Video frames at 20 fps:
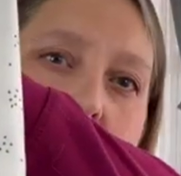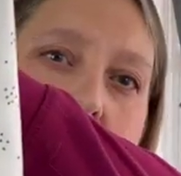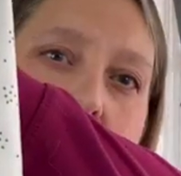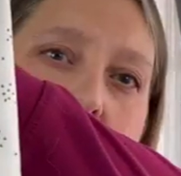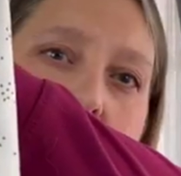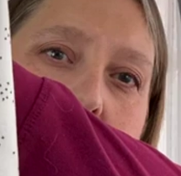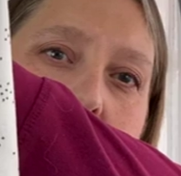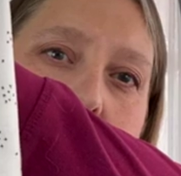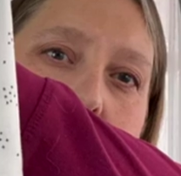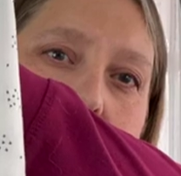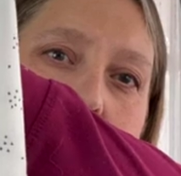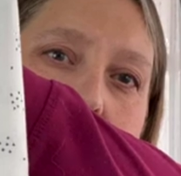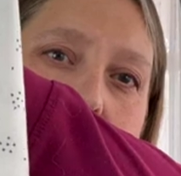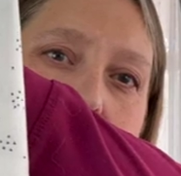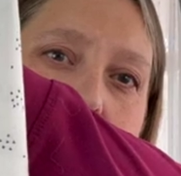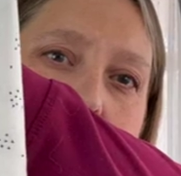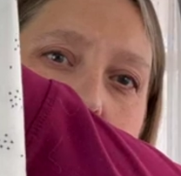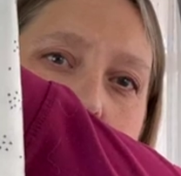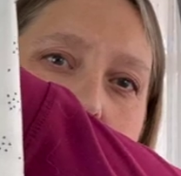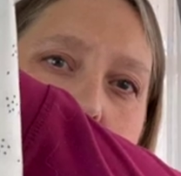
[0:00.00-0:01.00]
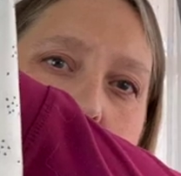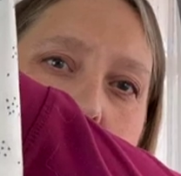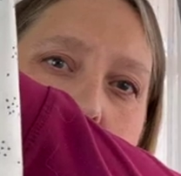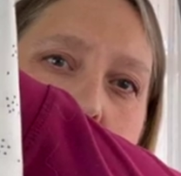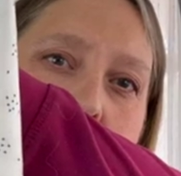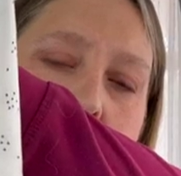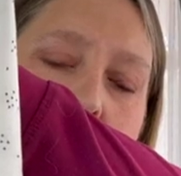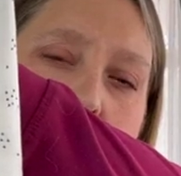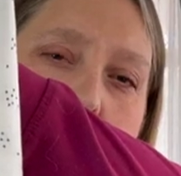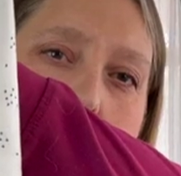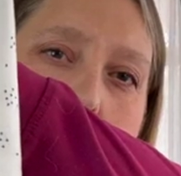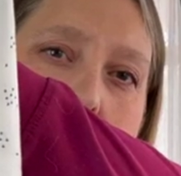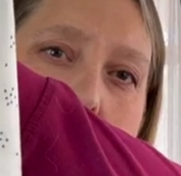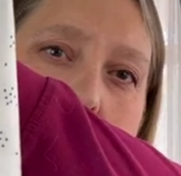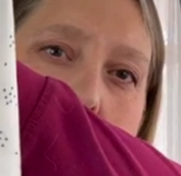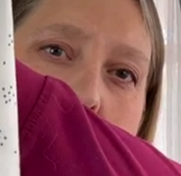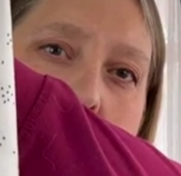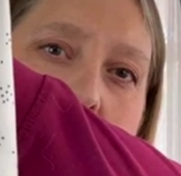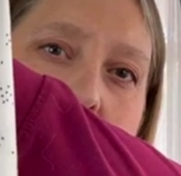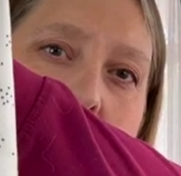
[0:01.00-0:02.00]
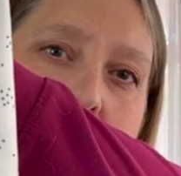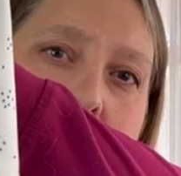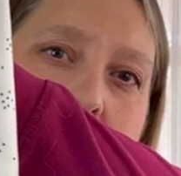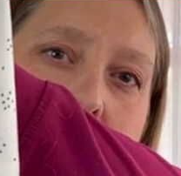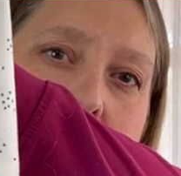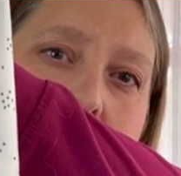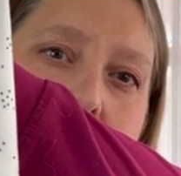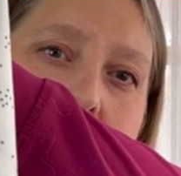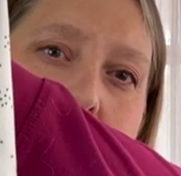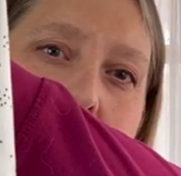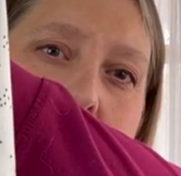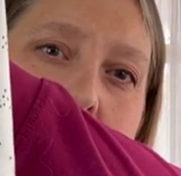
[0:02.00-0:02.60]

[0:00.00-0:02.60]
kind of quiet background.